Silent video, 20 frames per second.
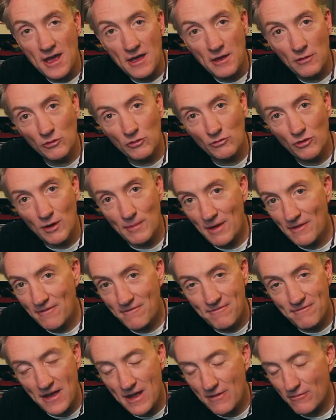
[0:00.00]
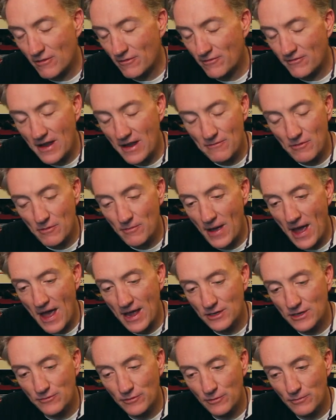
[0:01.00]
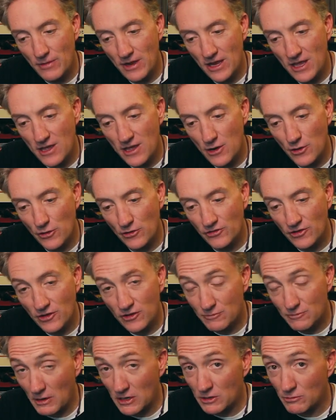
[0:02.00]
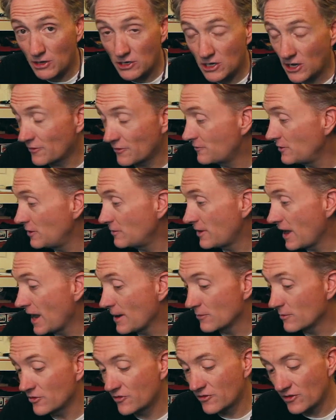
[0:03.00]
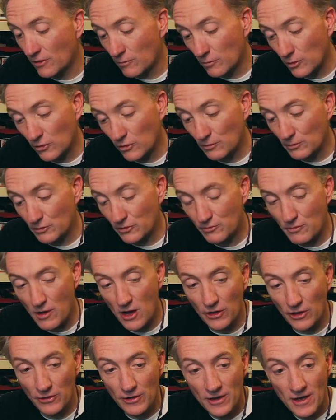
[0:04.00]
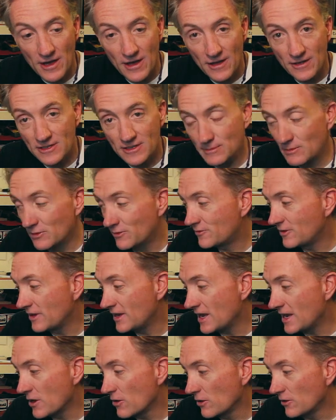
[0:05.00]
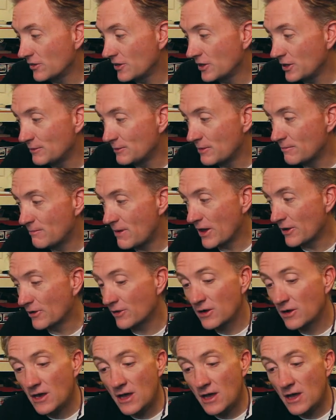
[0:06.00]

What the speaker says: It was one of my favorite bags for many years, especially when I shot the film cameras that were a little bit smaller. It seemed to fit in here a little bit better.